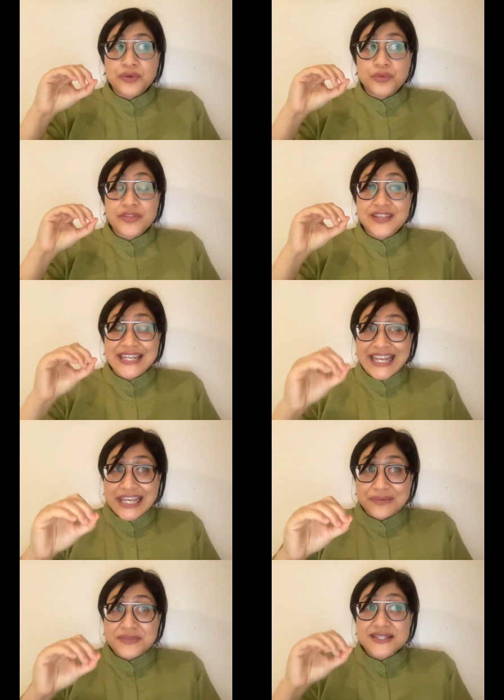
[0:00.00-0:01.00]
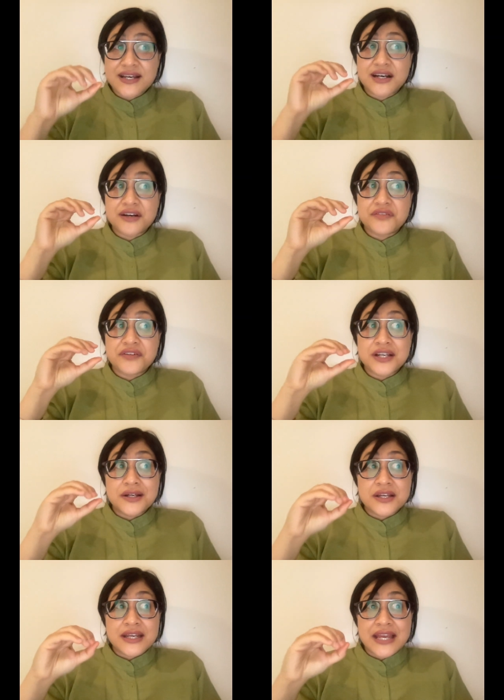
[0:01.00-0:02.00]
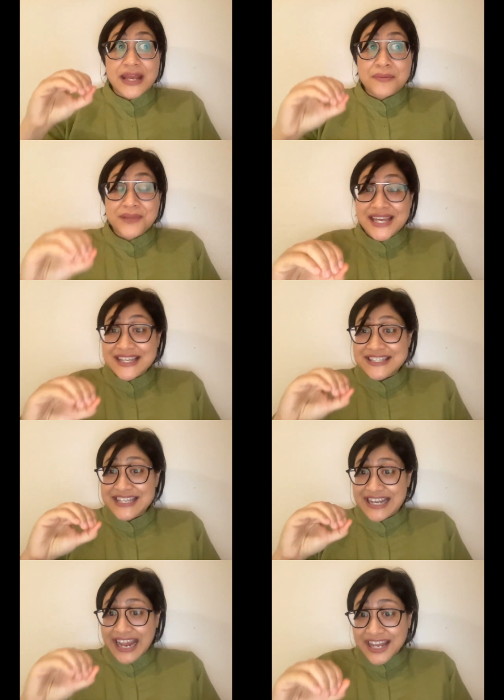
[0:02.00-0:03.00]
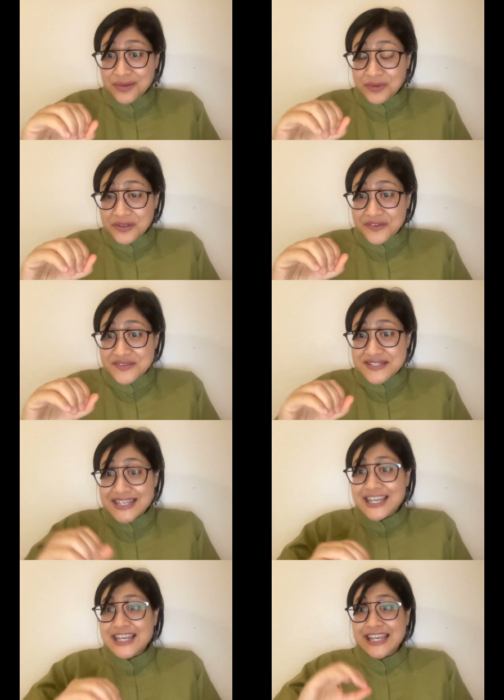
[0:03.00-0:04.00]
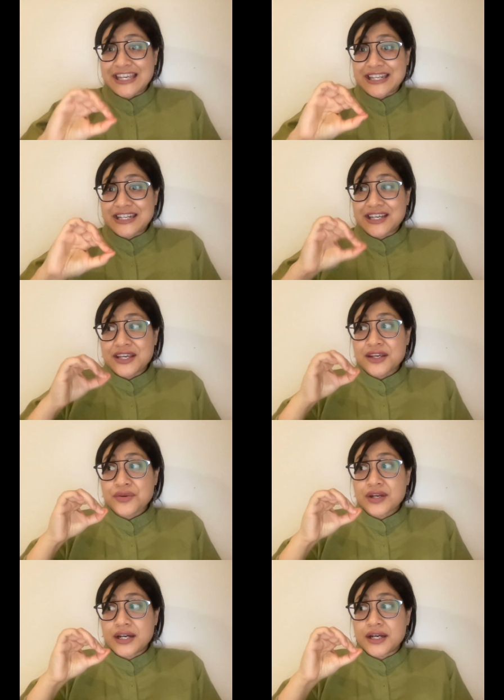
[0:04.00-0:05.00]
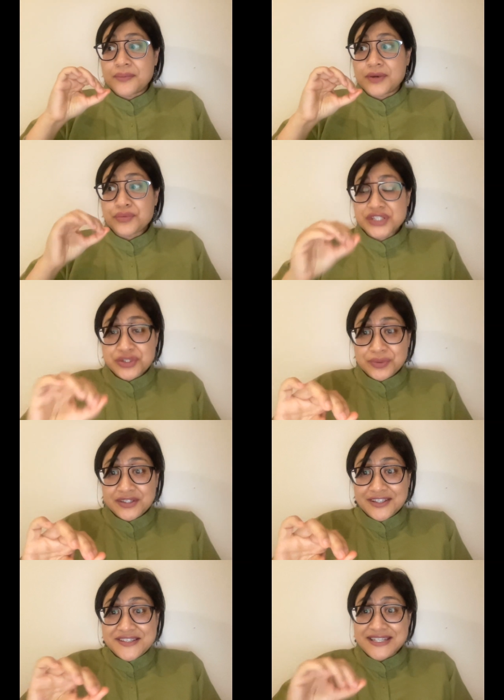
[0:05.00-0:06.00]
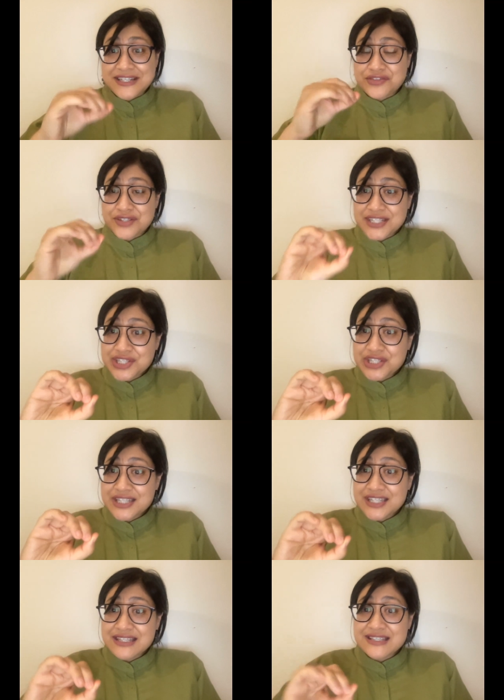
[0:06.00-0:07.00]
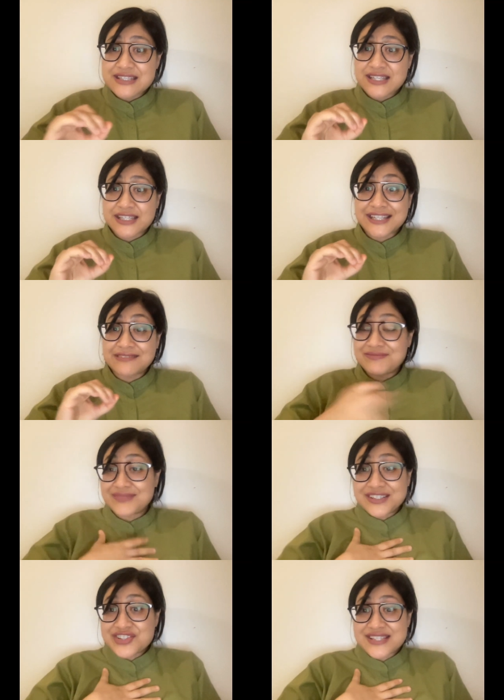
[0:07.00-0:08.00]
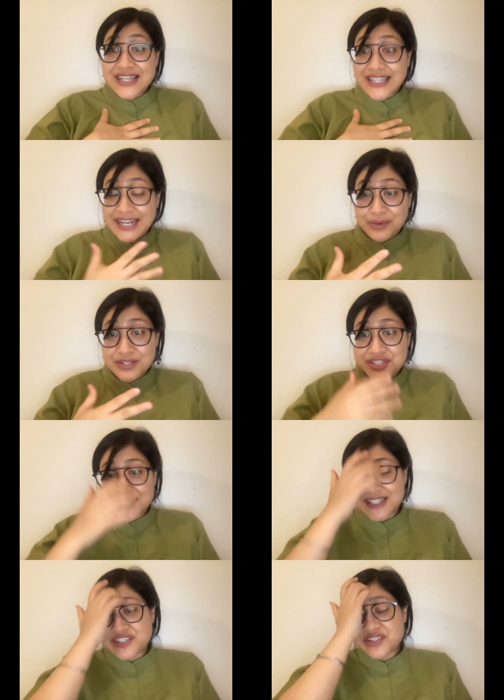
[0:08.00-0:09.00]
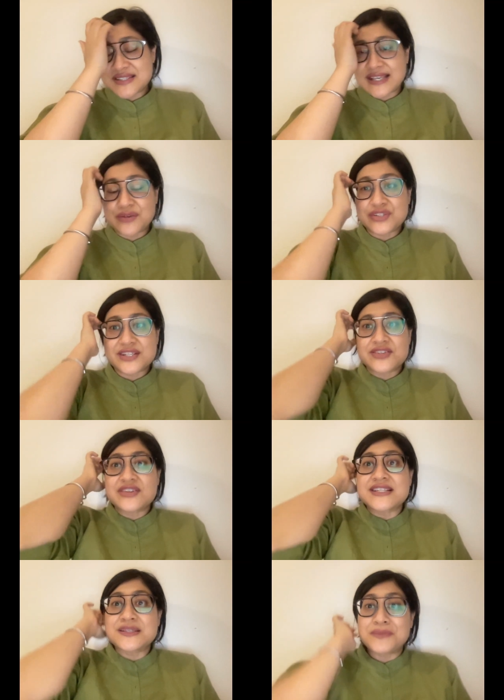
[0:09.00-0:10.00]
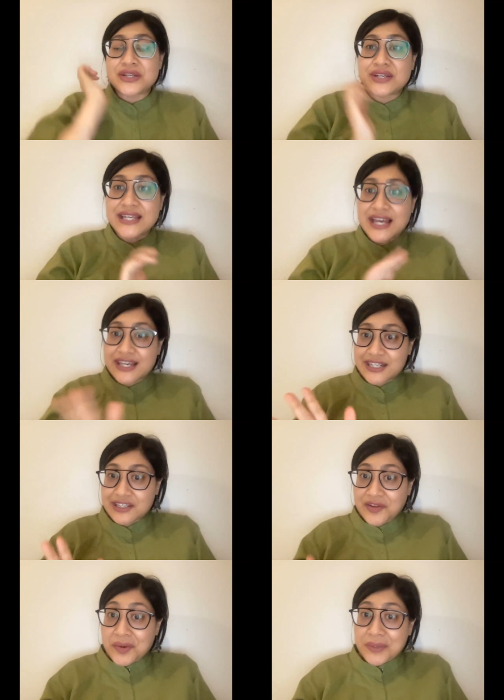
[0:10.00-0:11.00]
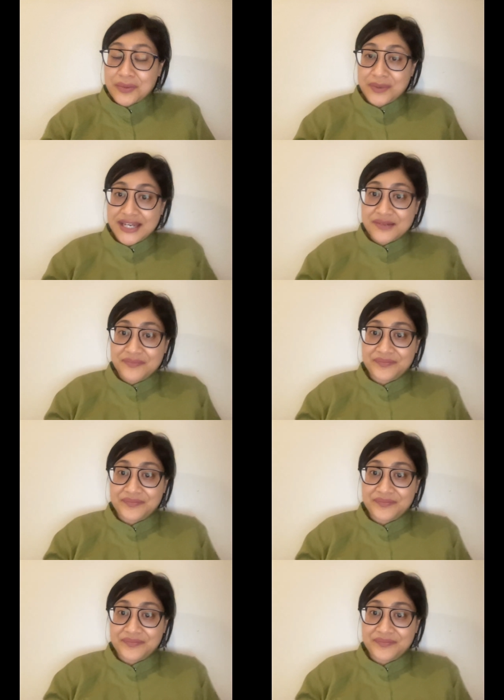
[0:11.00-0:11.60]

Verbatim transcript: with the names of plants and animals, in um, rituals and traditions, in just language and indigenous languages are disappearing at an alarming rate.